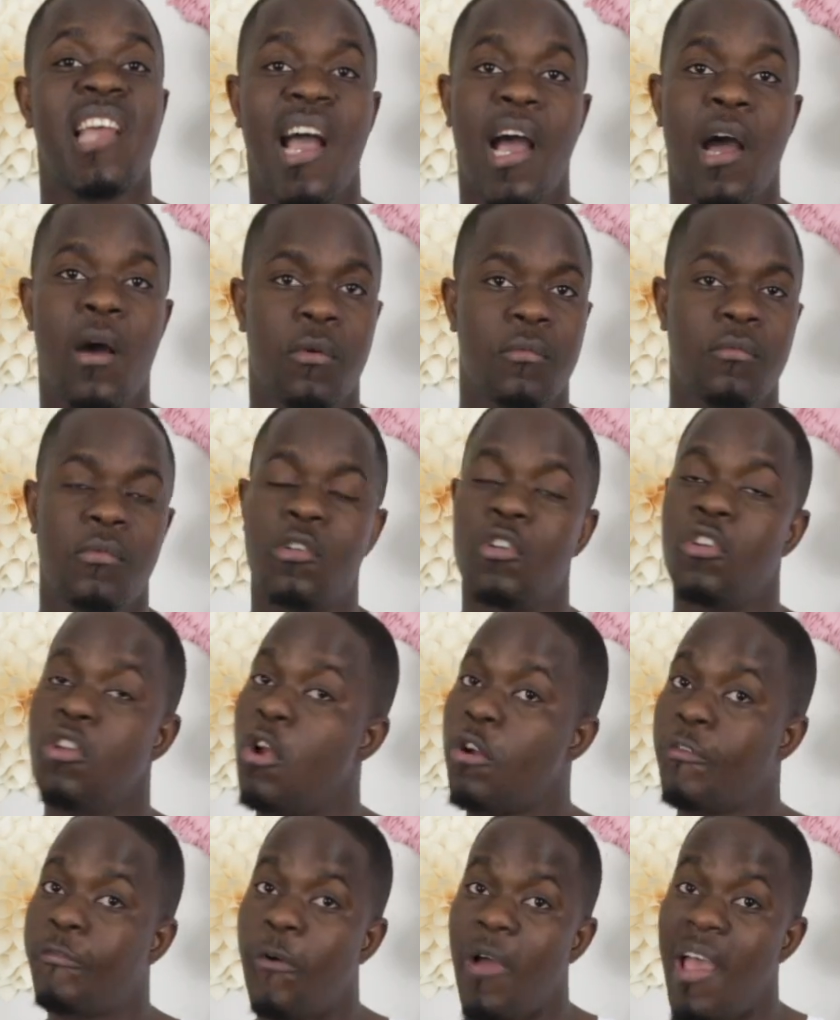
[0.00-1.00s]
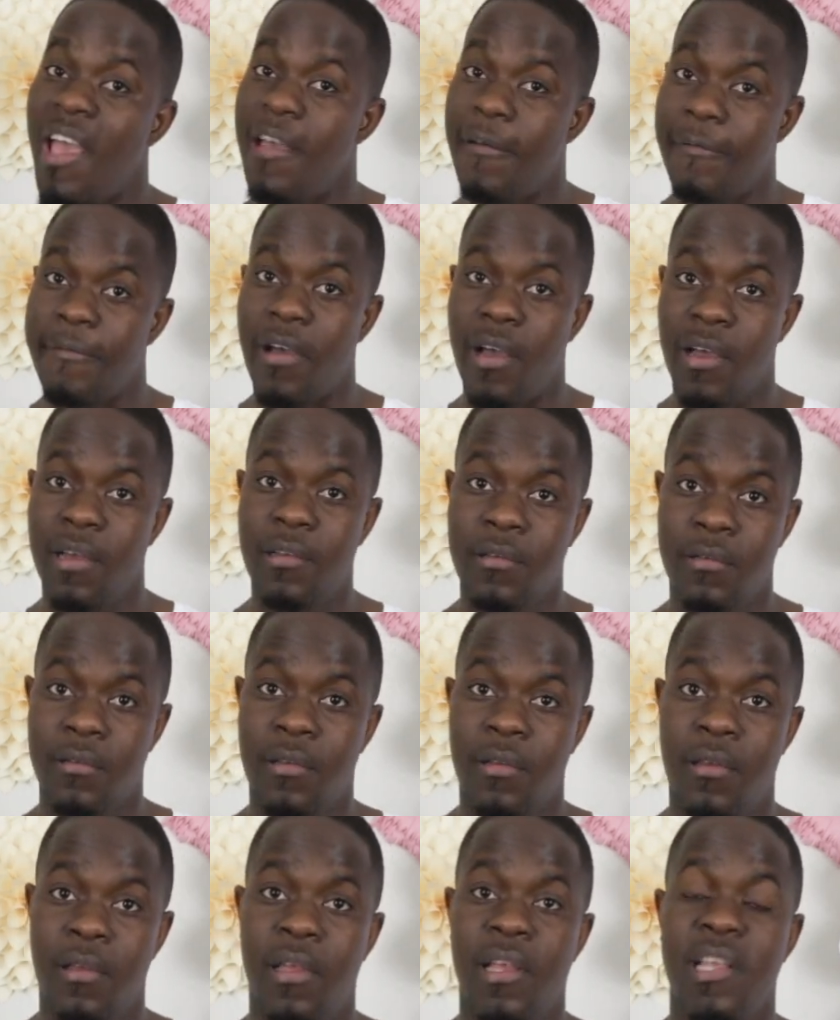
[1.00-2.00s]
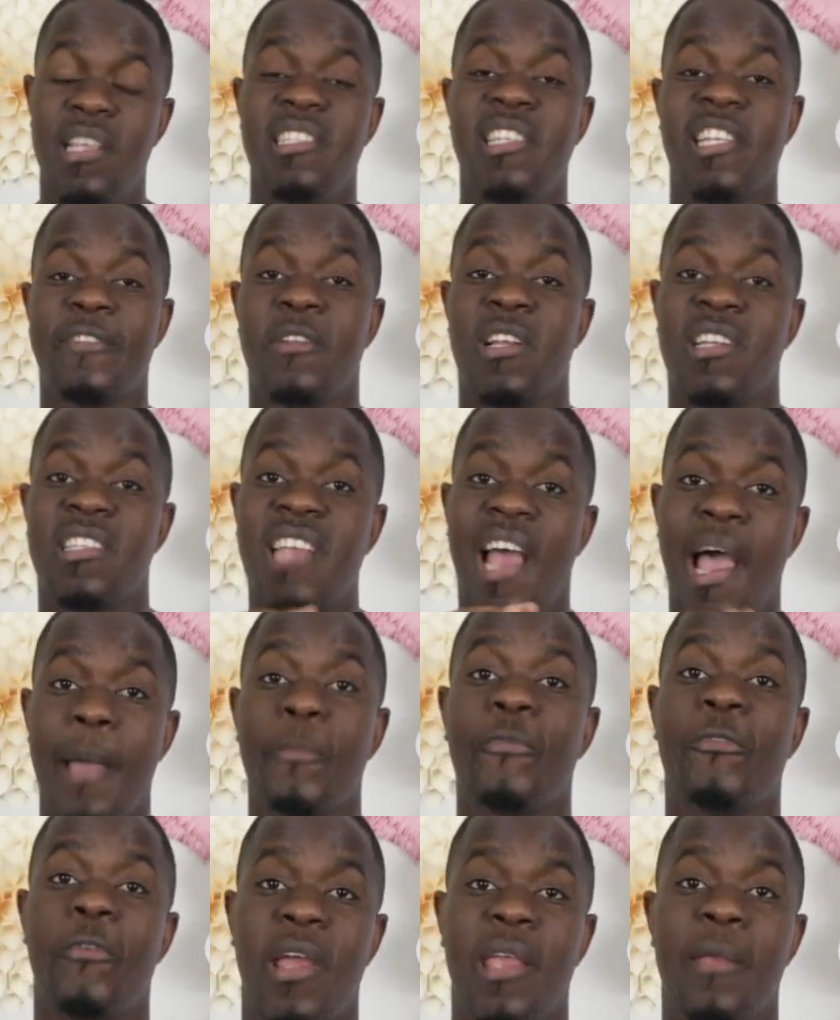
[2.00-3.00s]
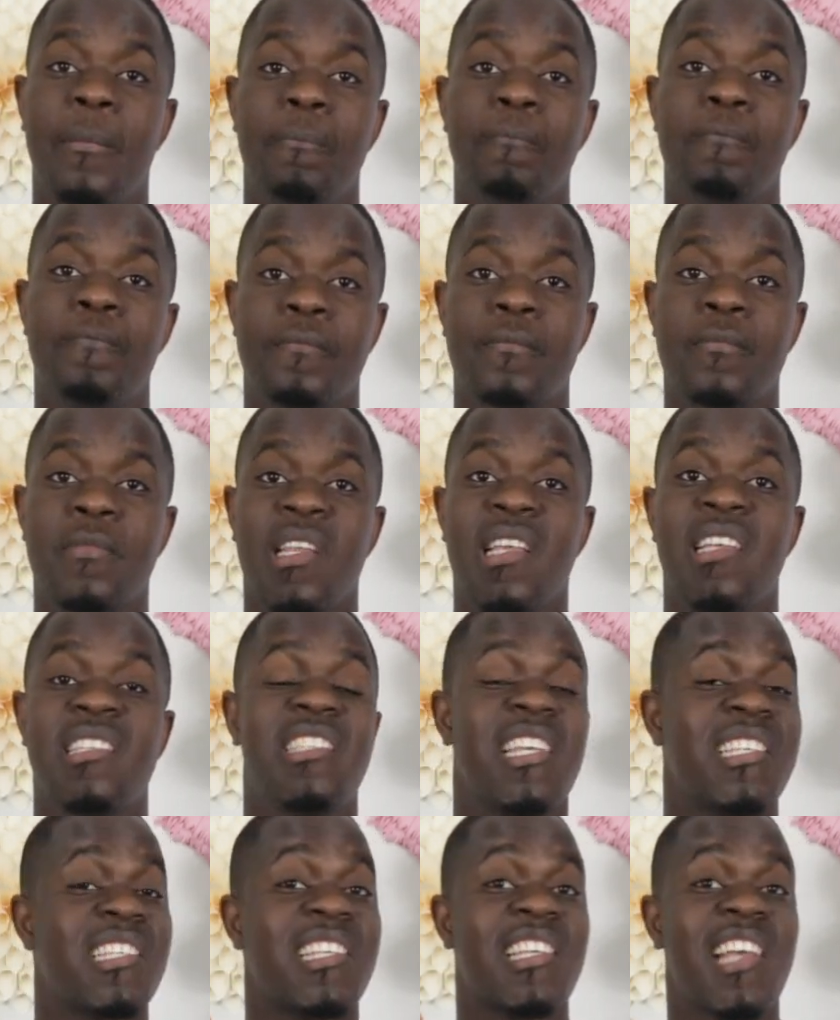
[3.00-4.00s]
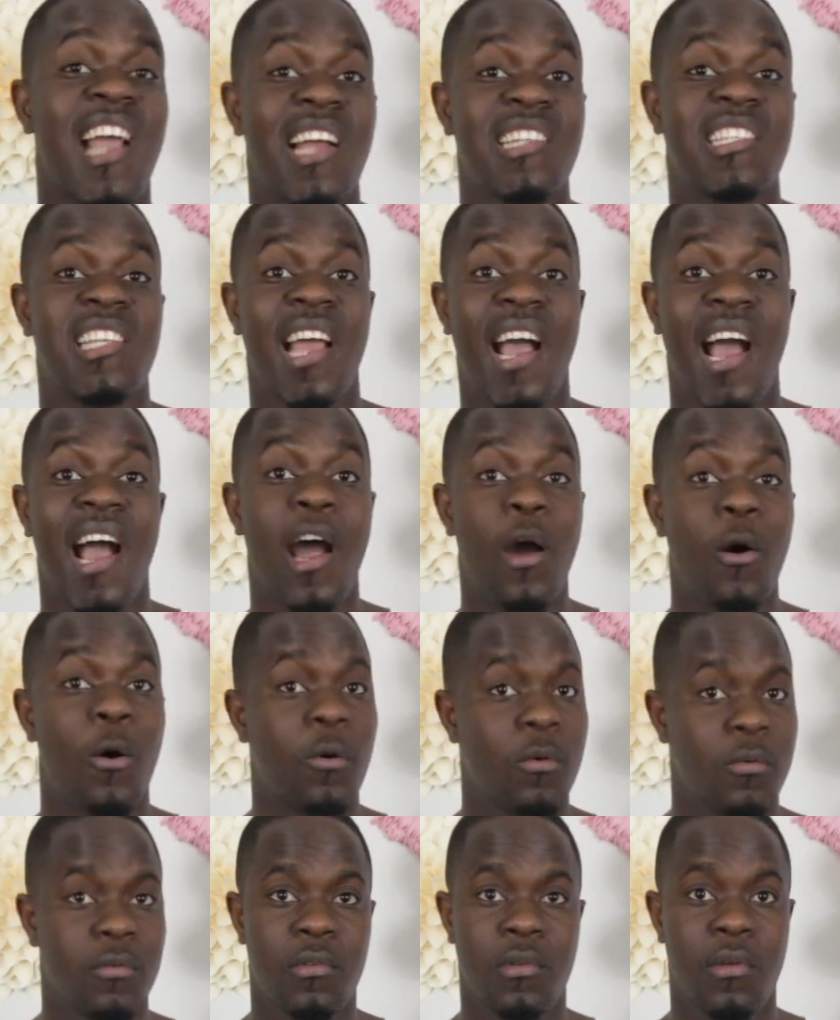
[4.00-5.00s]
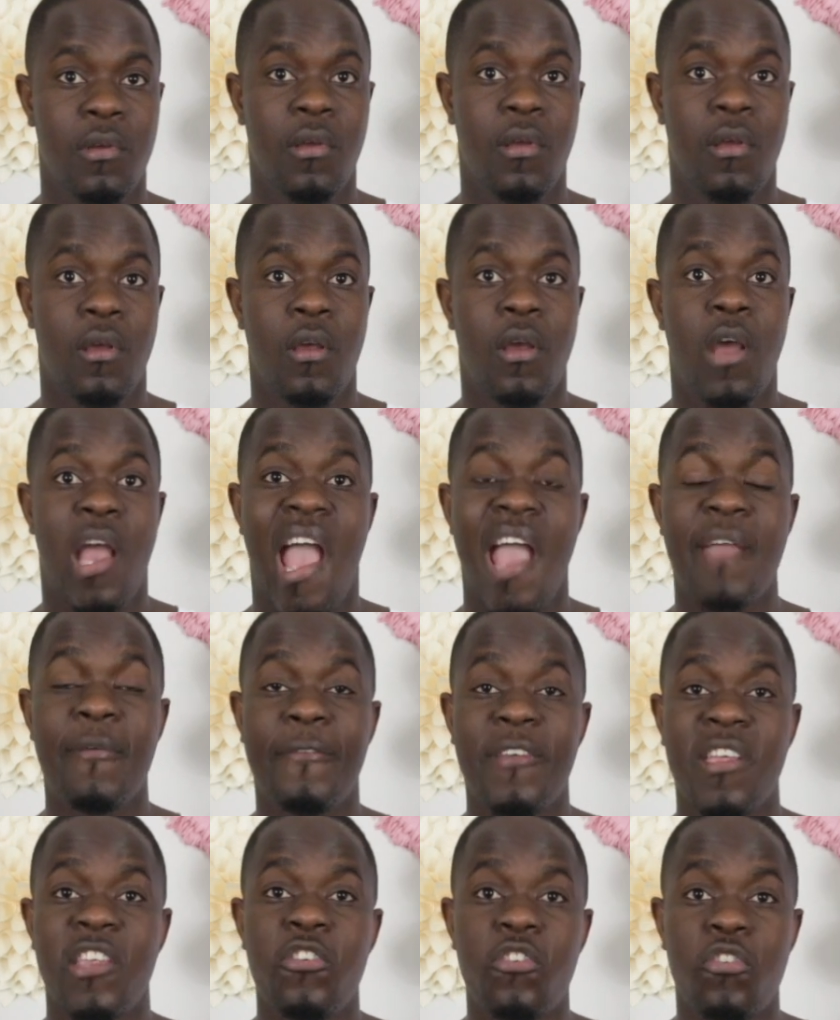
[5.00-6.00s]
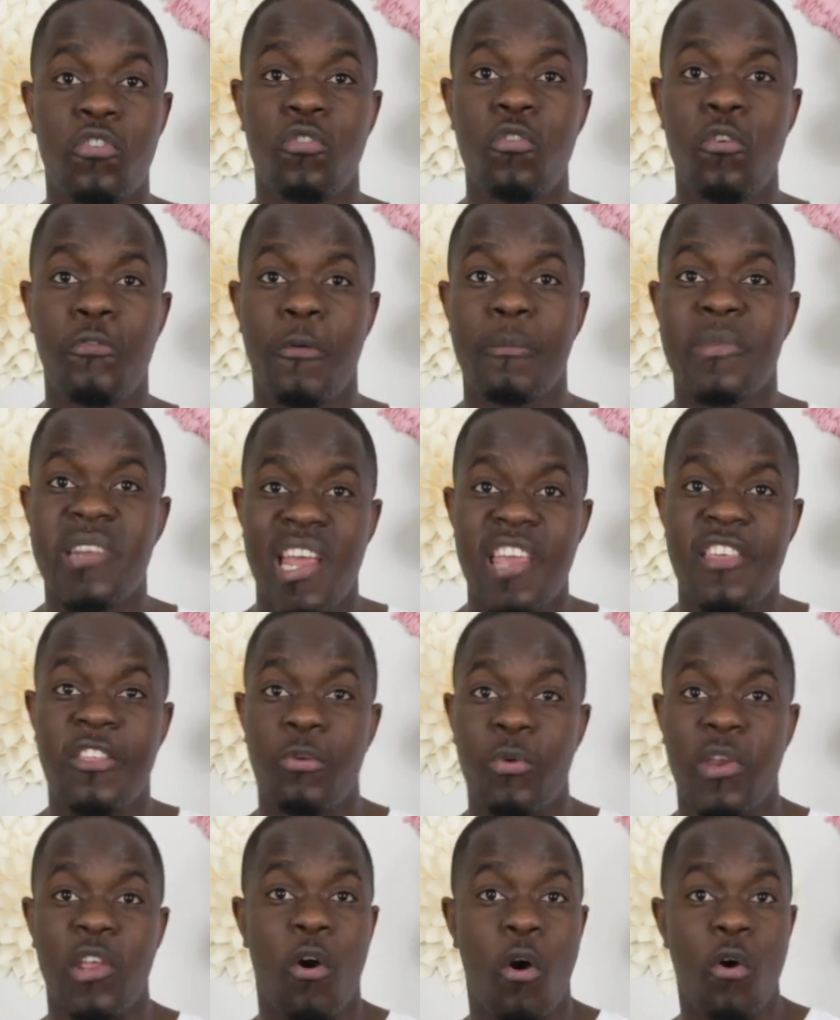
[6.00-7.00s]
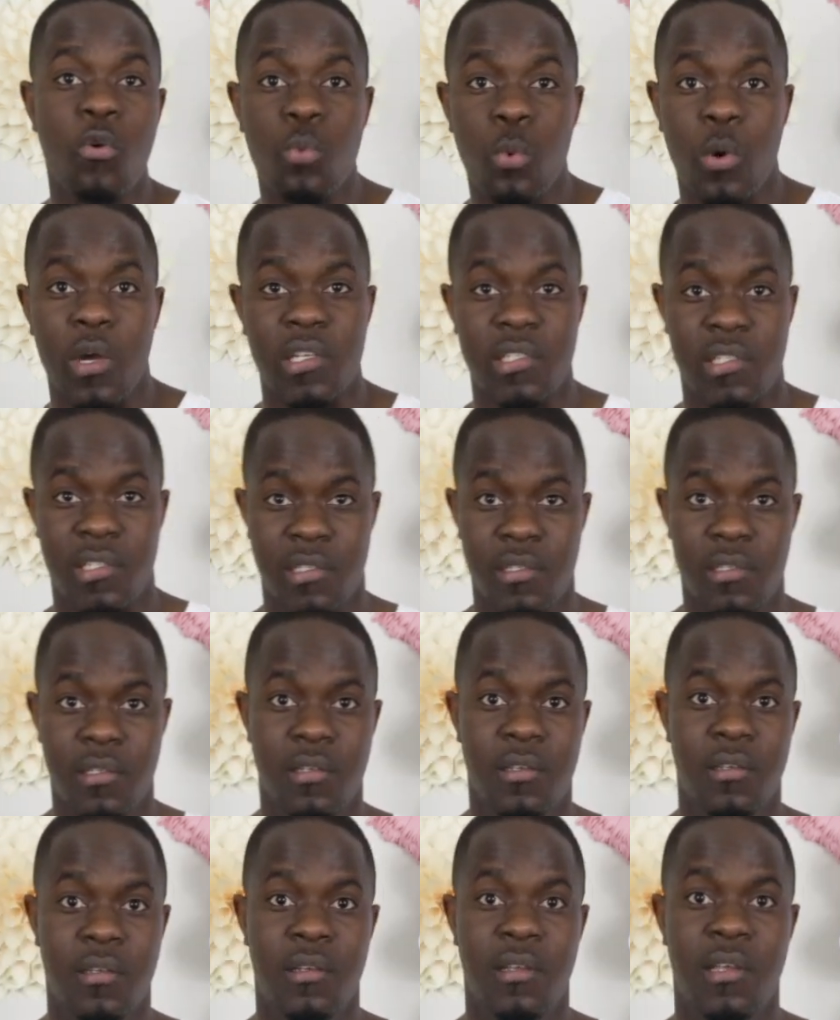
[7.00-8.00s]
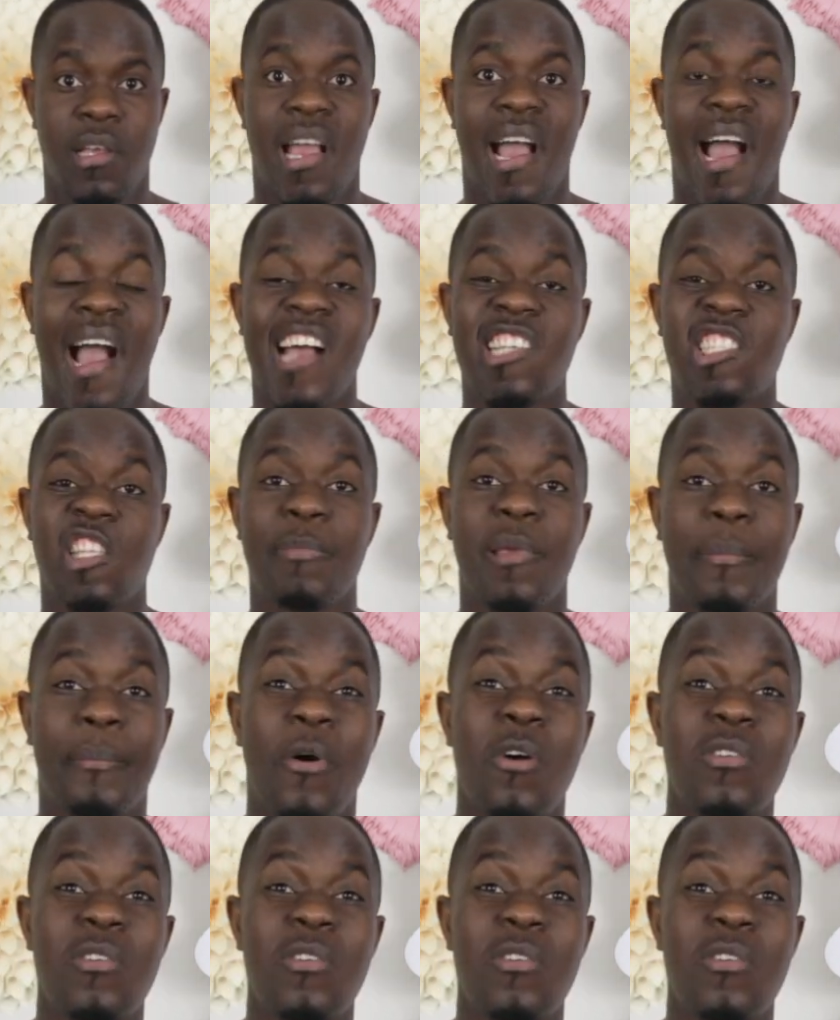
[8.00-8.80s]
it out. Not forever, just for the time frame. Just cut it out. Everything you do from day three onwards has to be